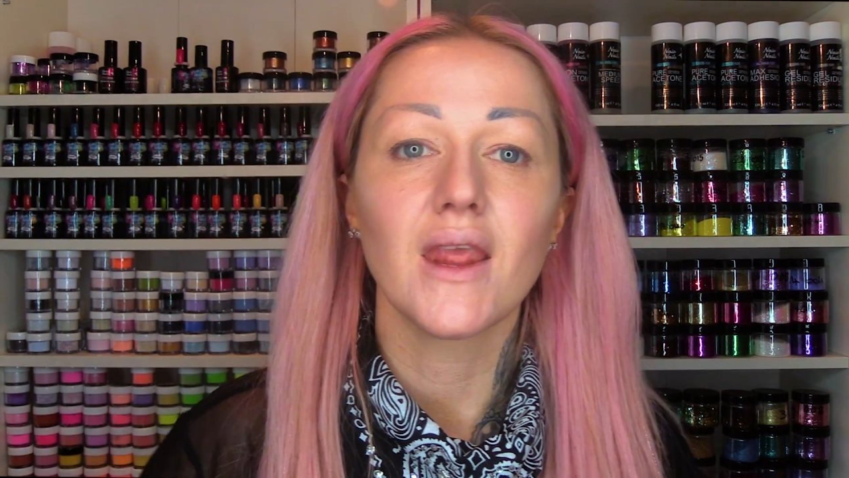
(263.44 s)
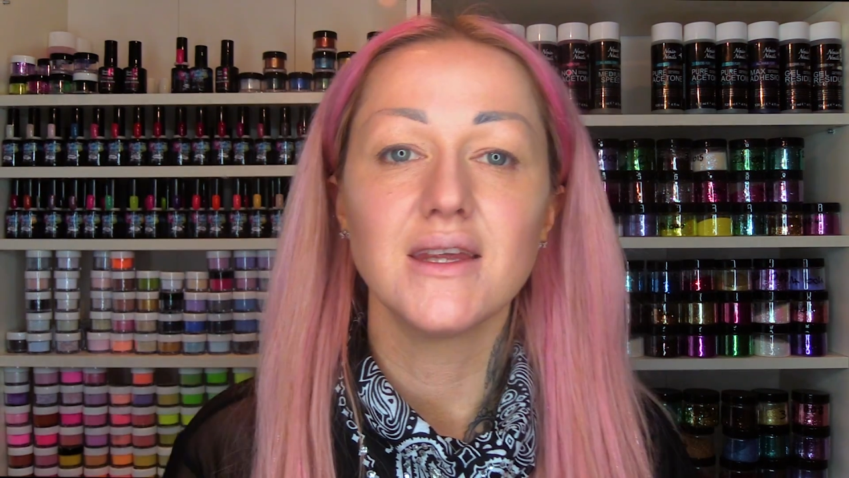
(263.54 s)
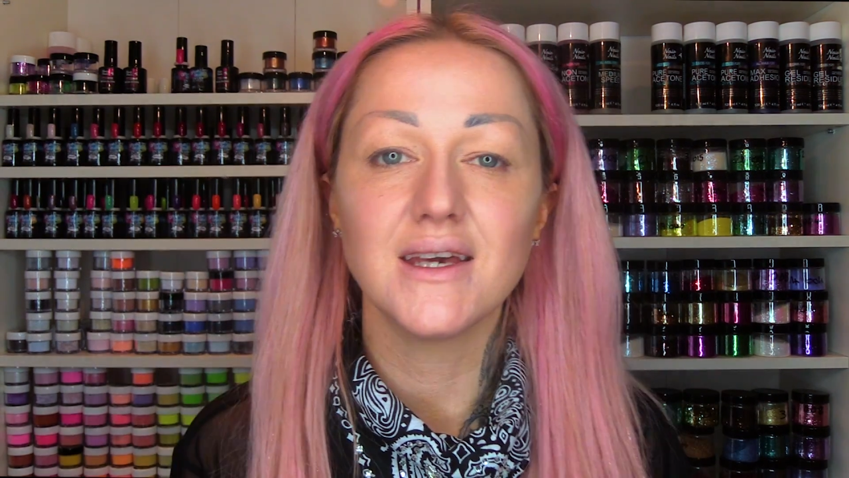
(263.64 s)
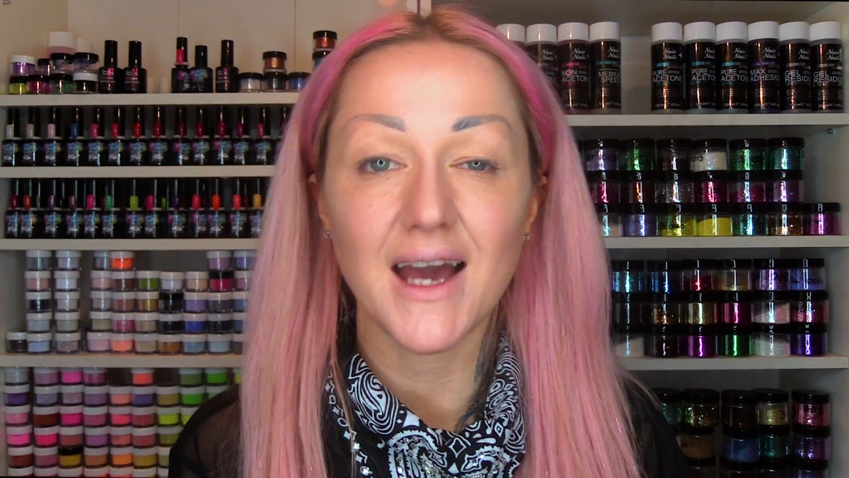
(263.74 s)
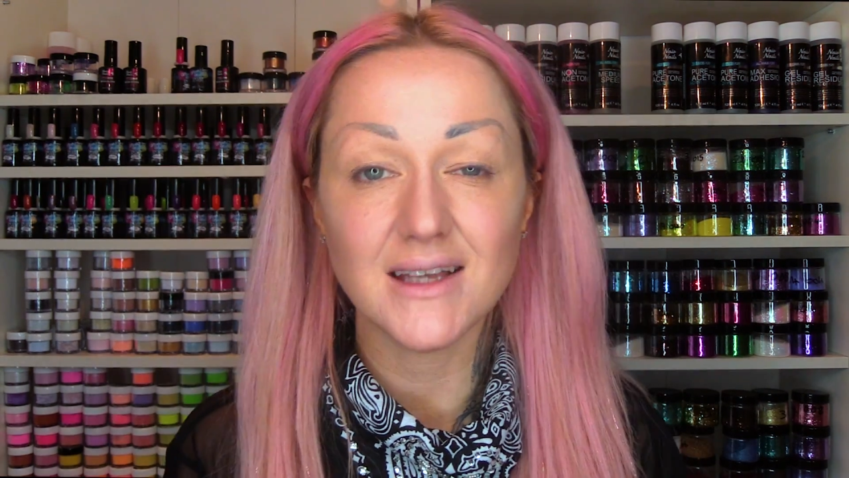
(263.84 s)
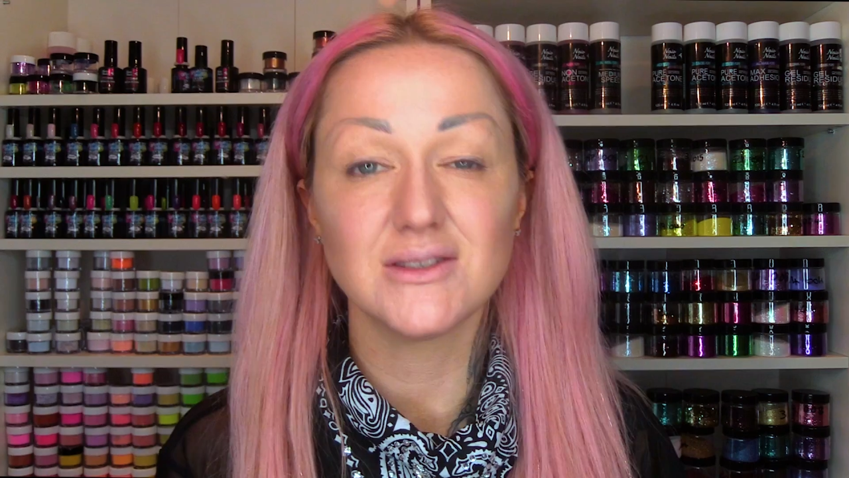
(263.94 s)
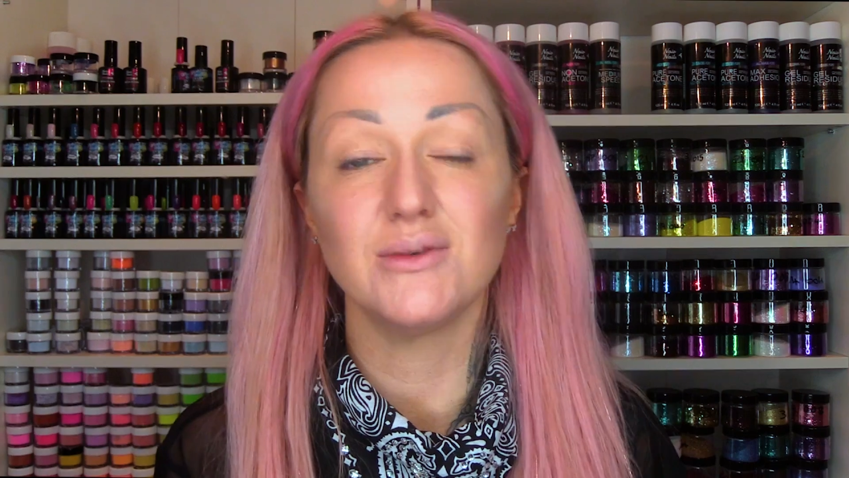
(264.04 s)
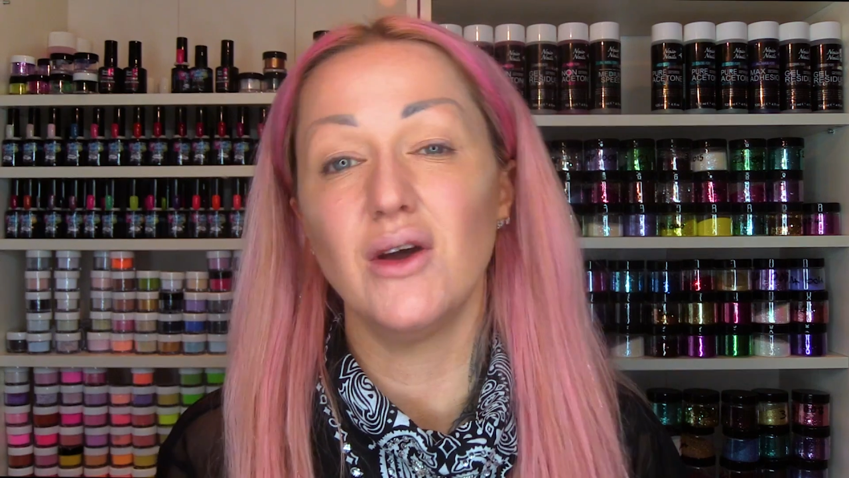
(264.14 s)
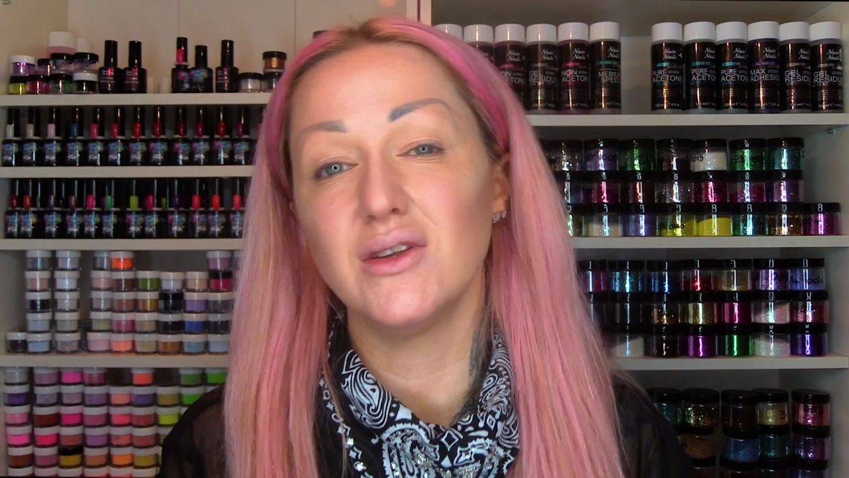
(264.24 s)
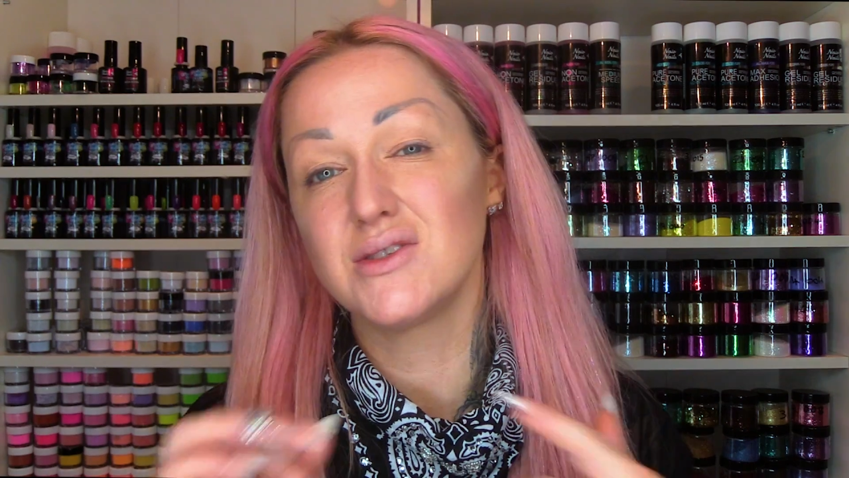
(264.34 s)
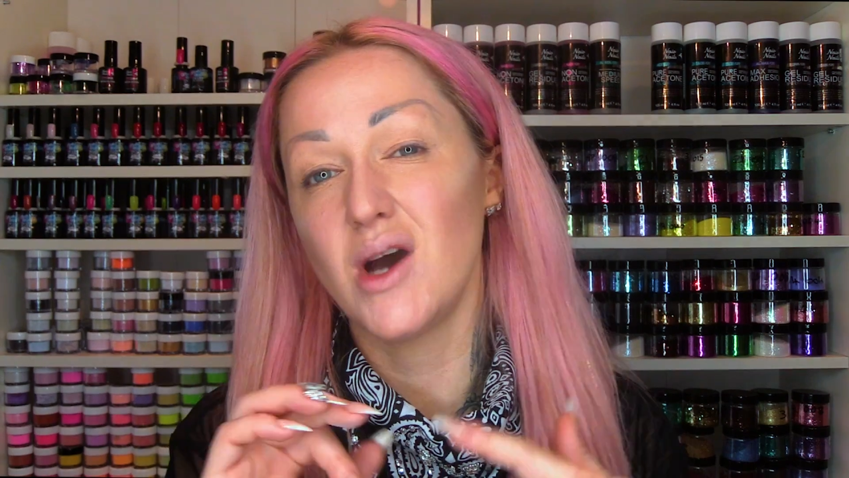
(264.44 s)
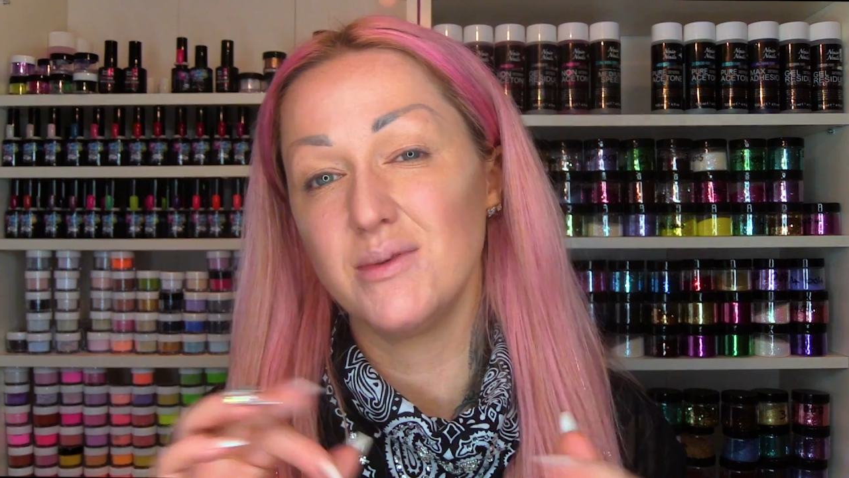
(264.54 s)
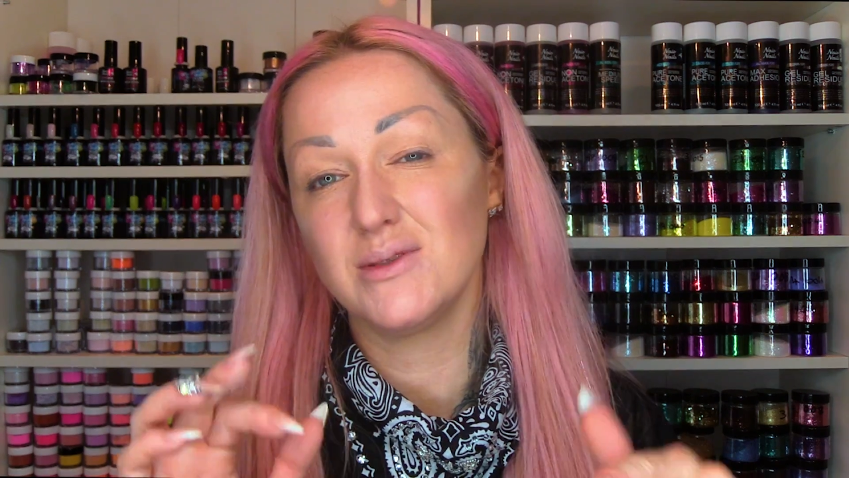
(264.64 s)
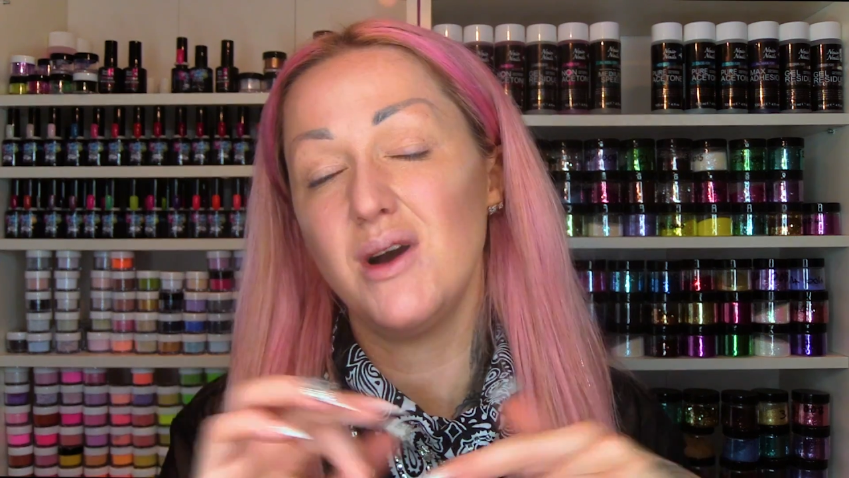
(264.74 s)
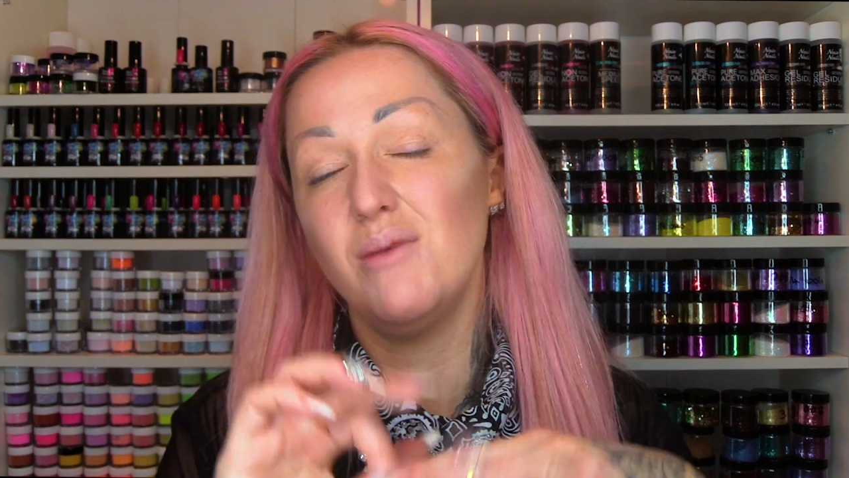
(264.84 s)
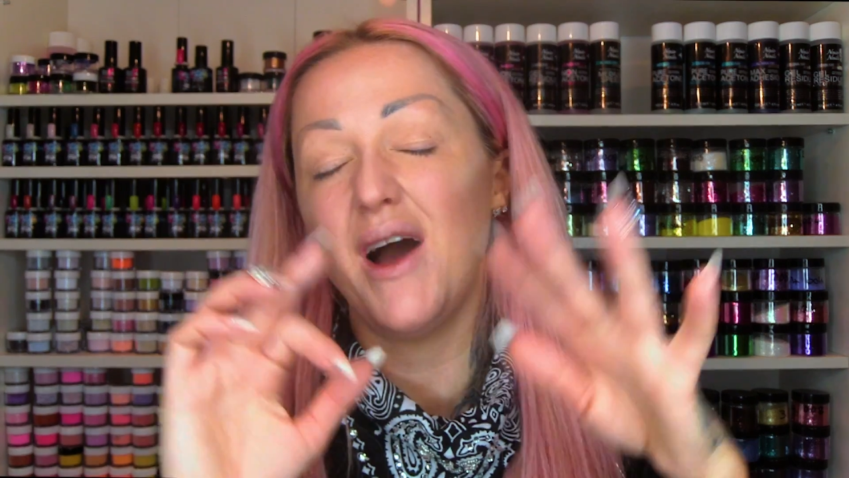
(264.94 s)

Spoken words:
You can do it on the top as well,